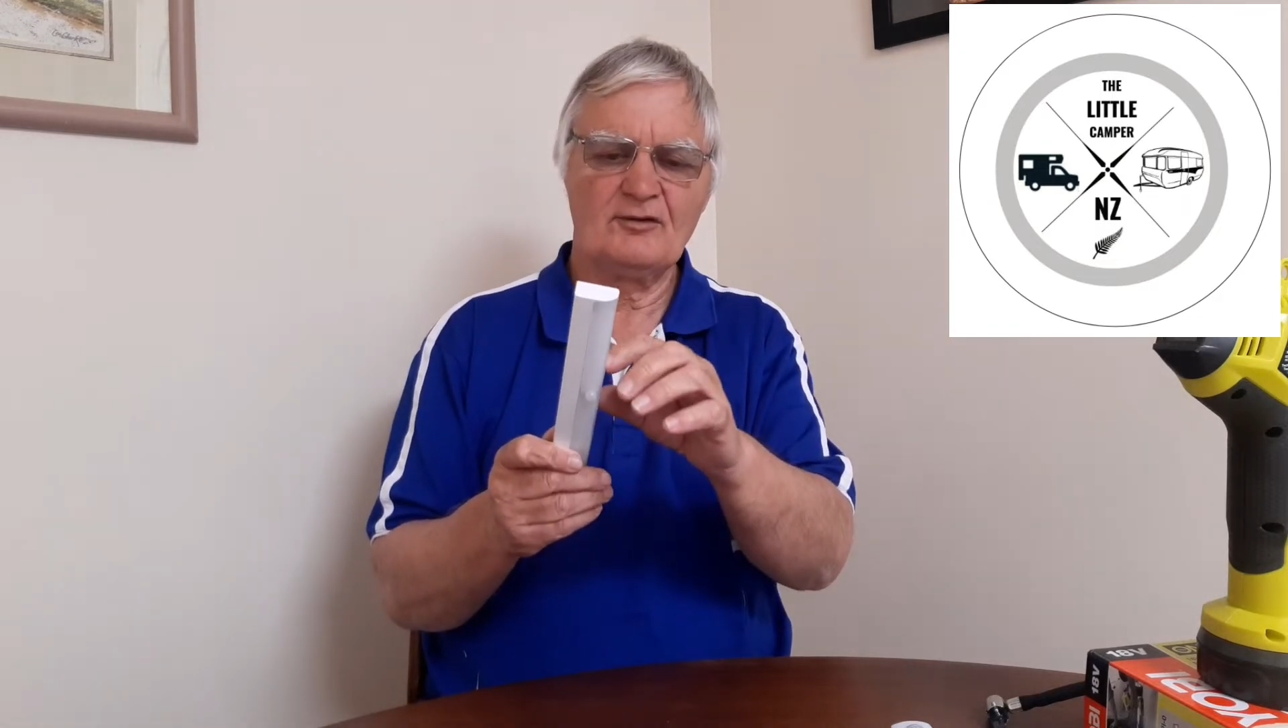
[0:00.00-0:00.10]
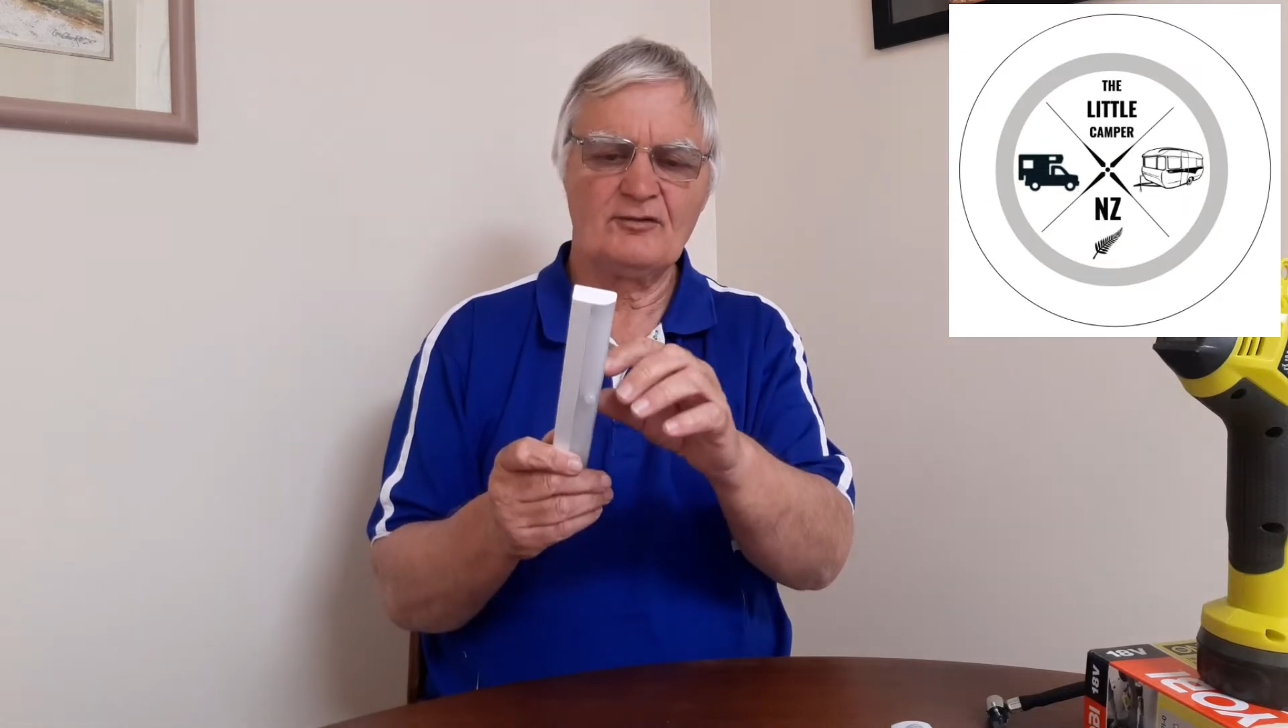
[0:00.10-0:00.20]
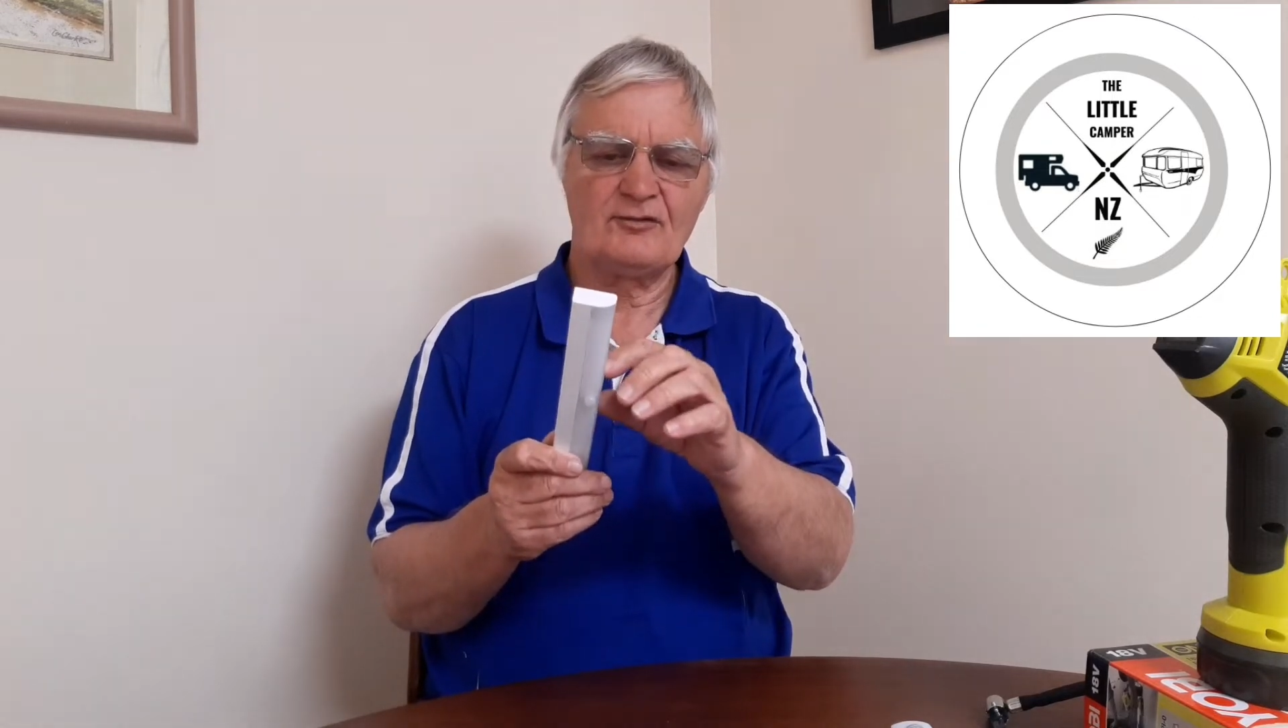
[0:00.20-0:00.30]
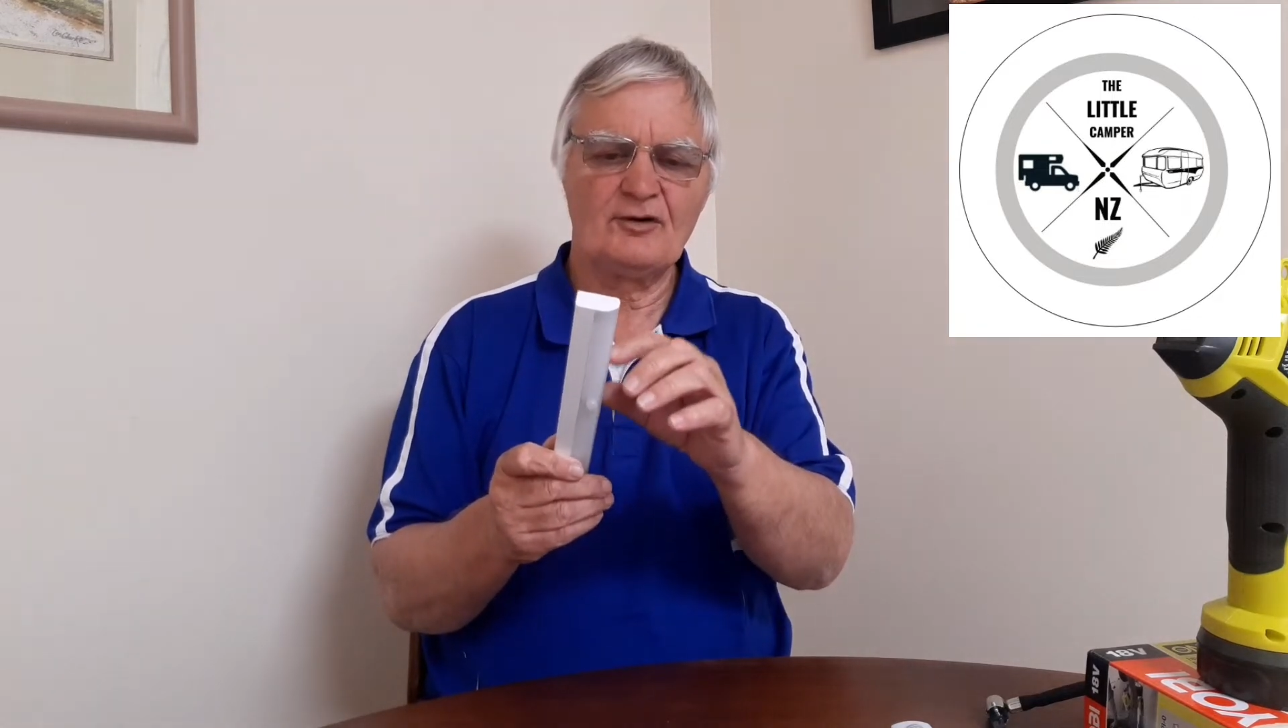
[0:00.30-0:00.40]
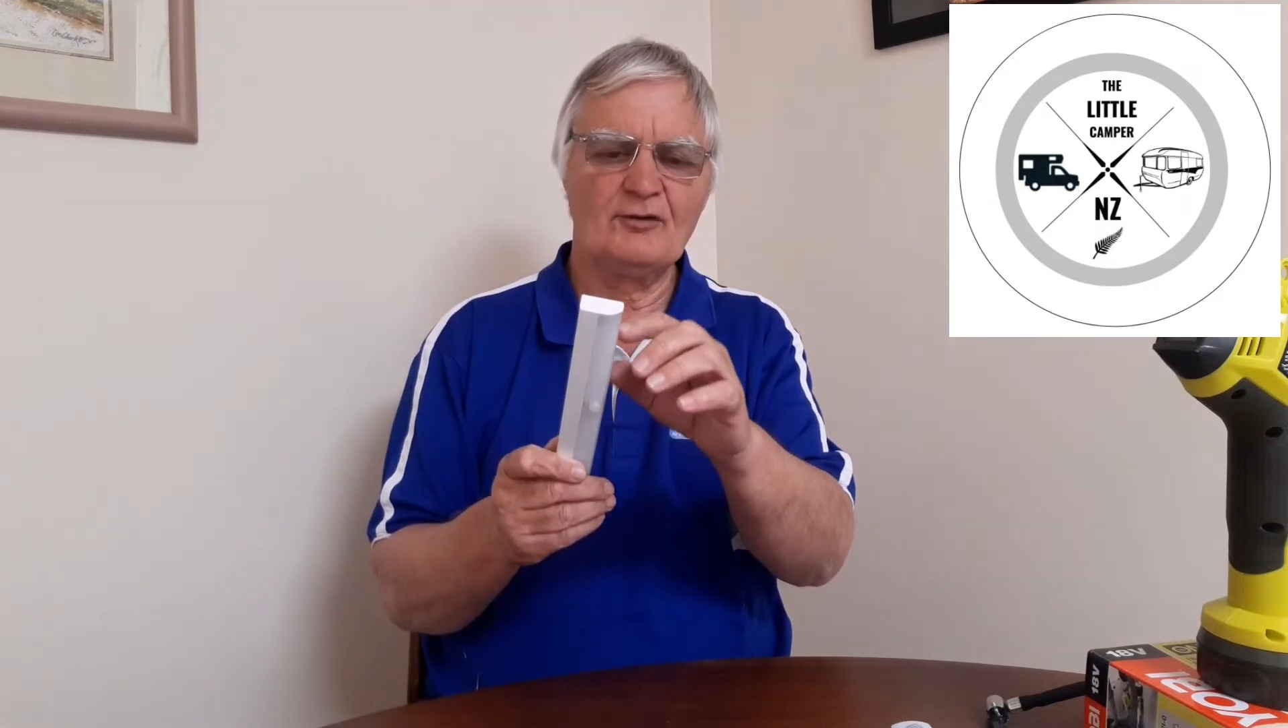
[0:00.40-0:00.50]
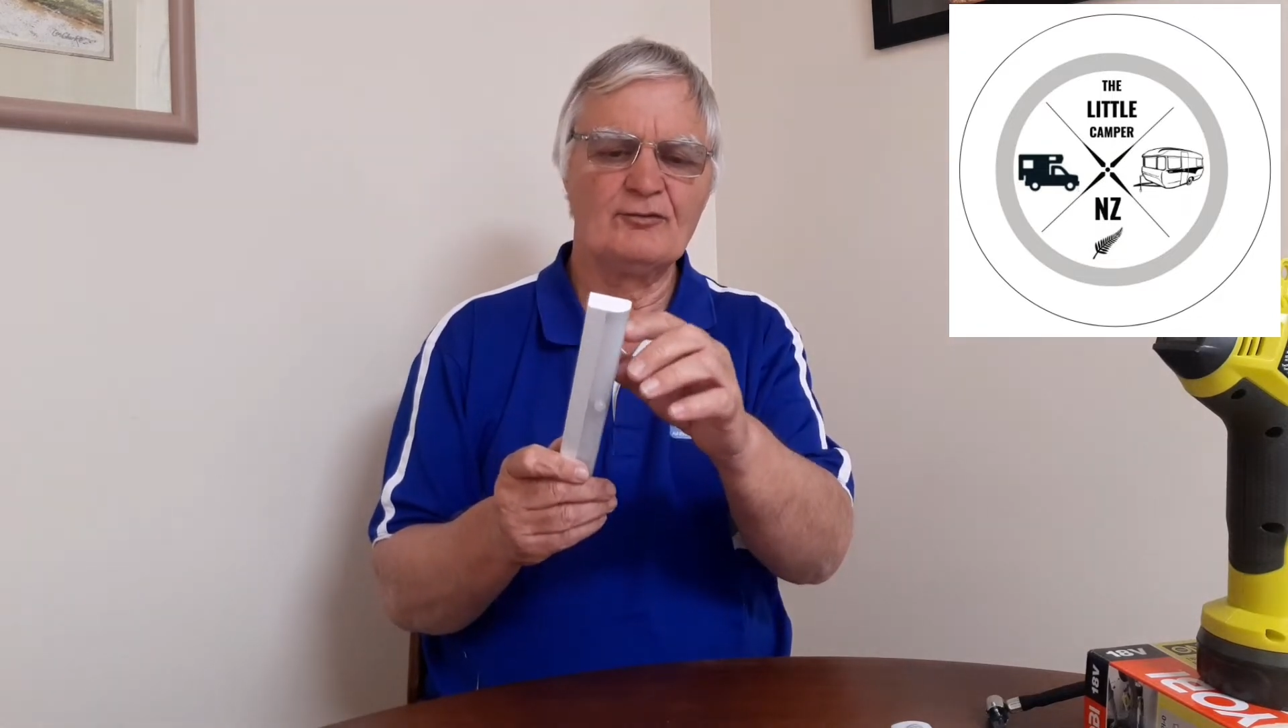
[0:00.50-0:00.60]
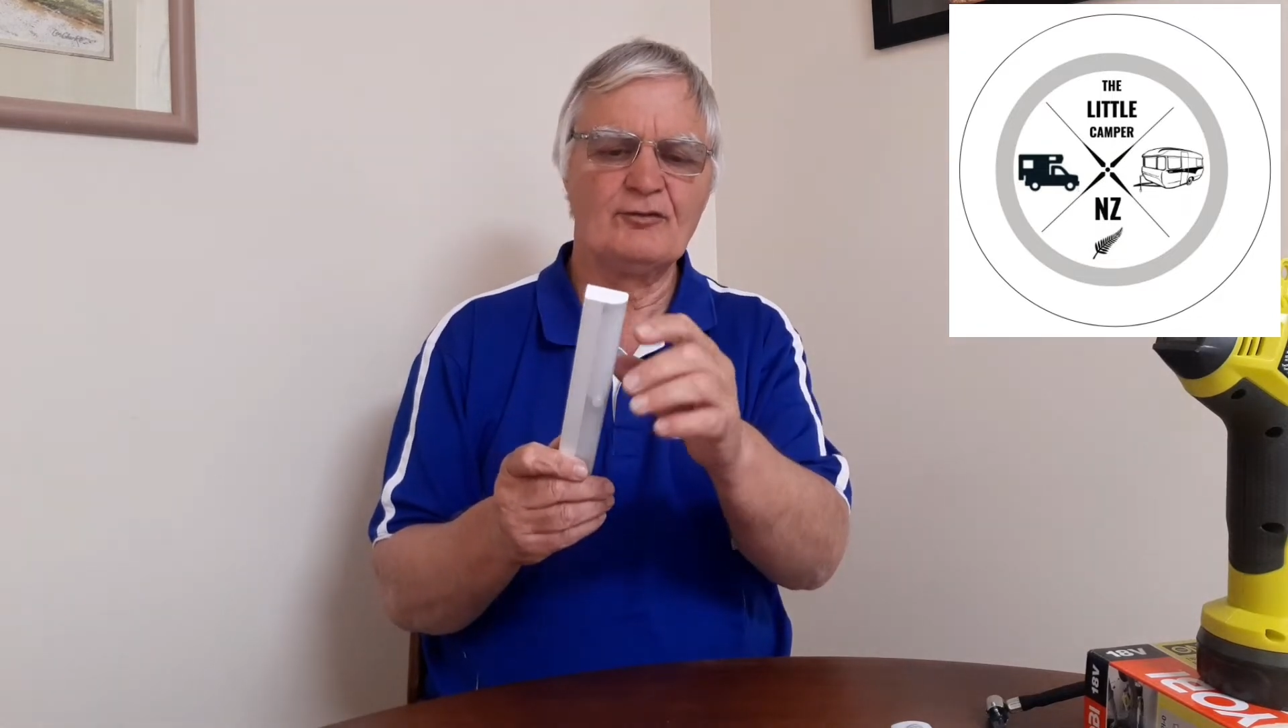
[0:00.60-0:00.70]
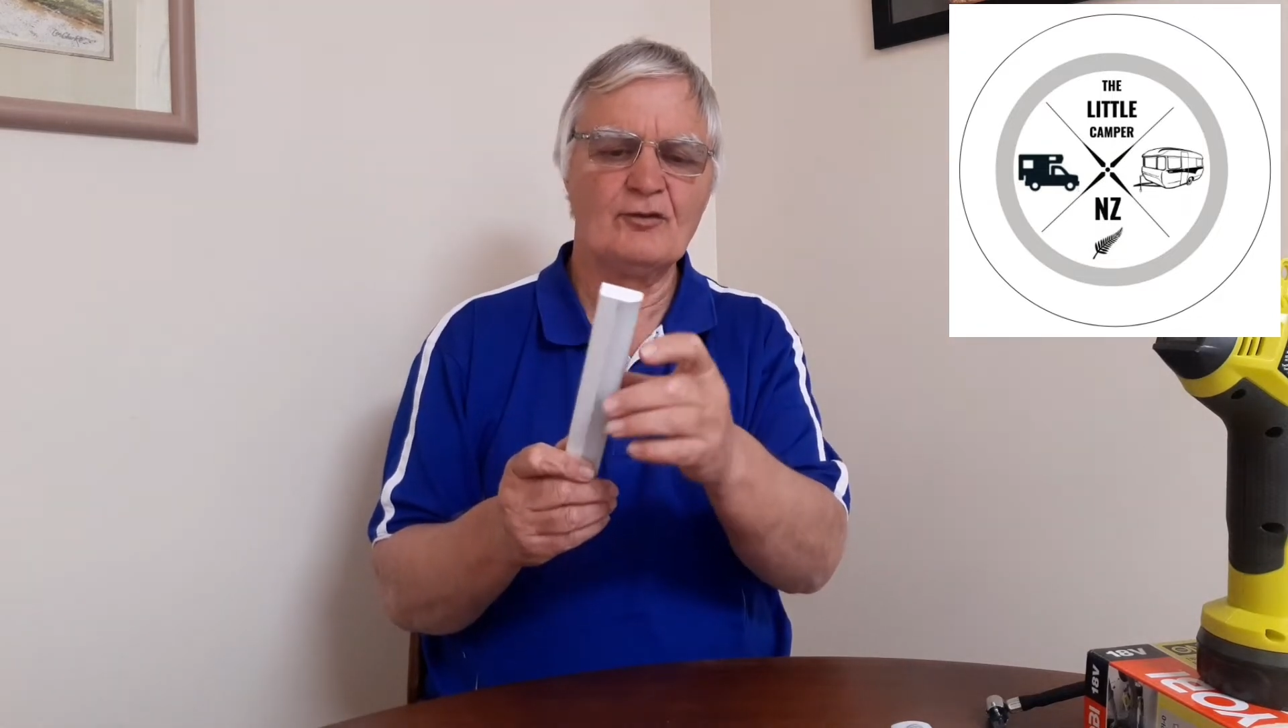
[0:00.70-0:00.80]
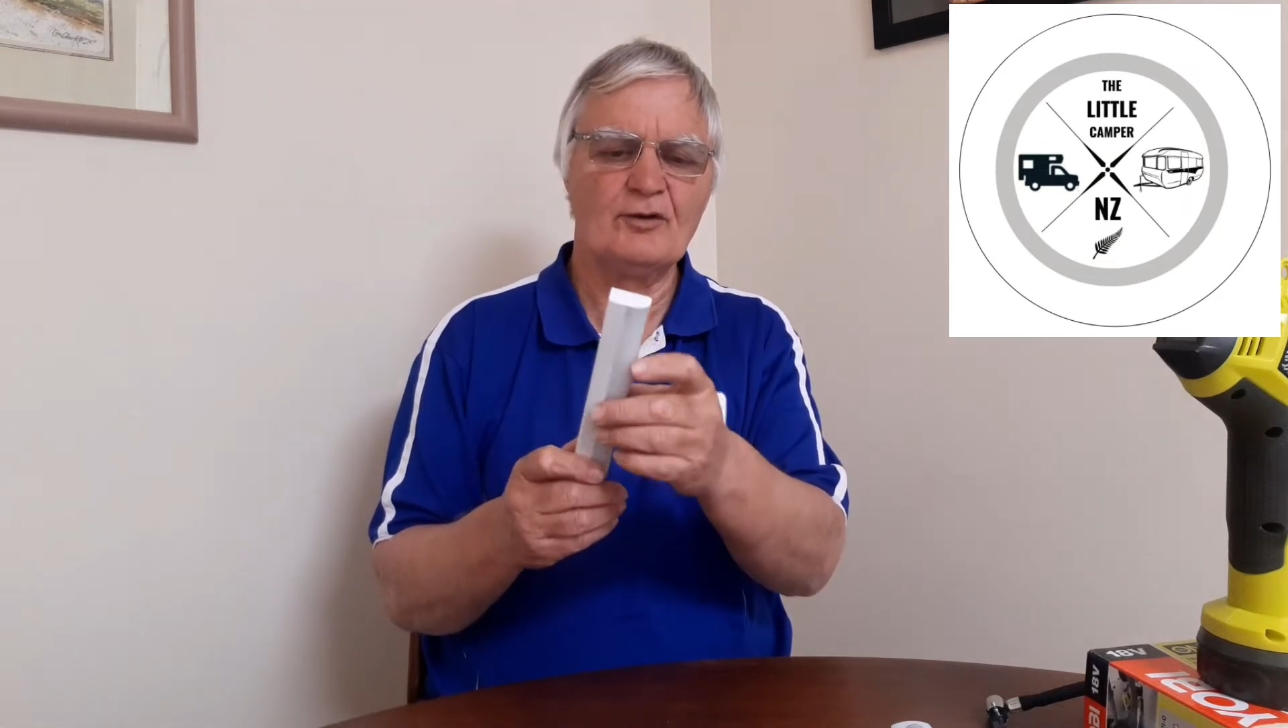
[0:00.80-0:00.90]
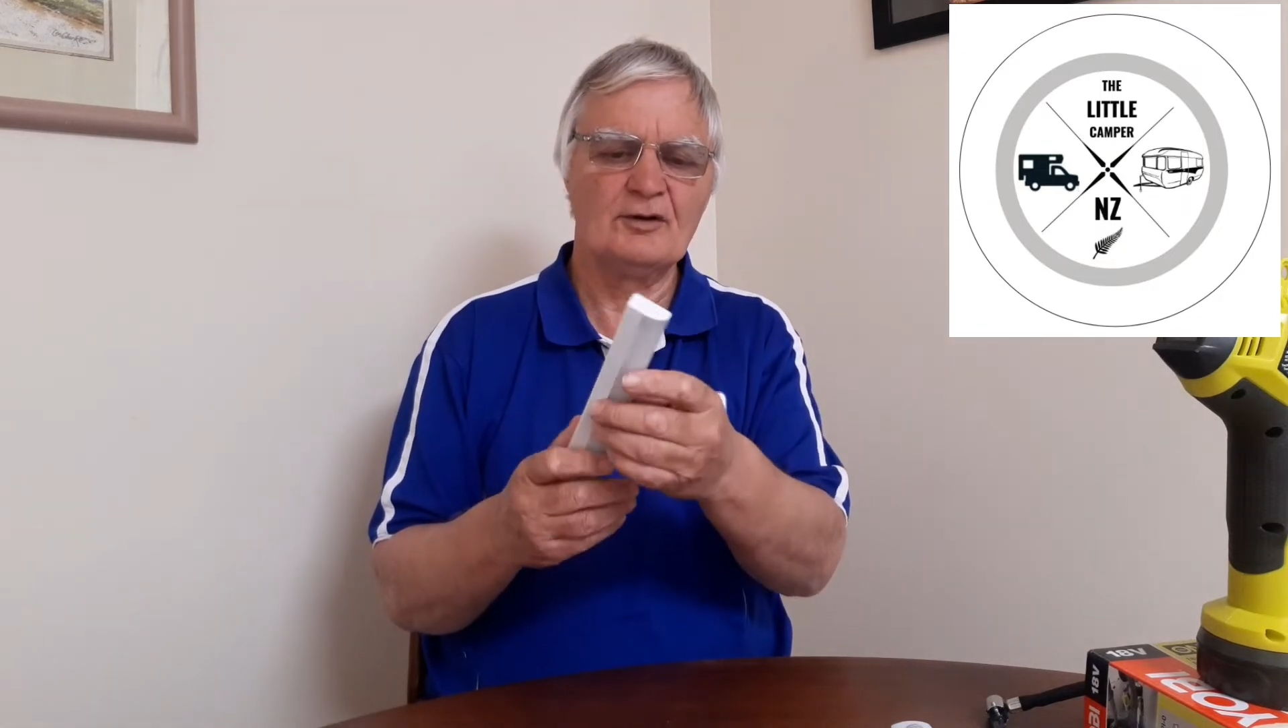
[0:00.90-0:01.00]
3 or
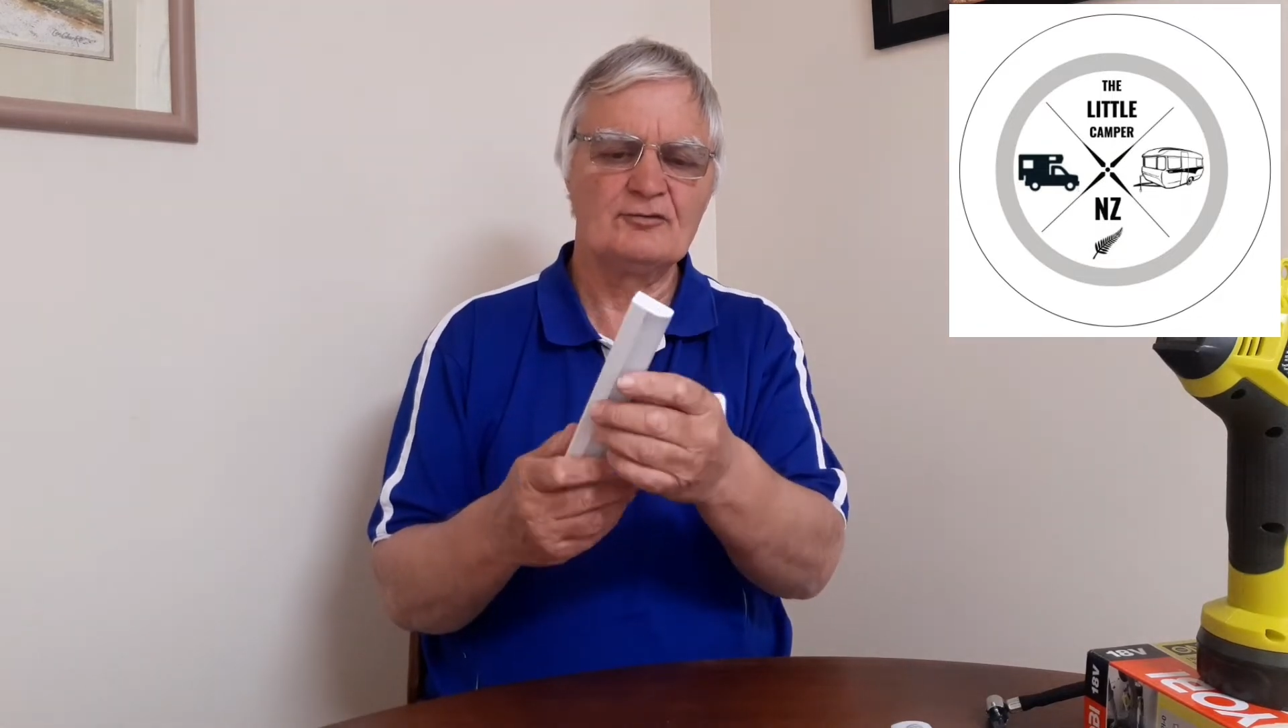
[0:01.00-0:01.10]
4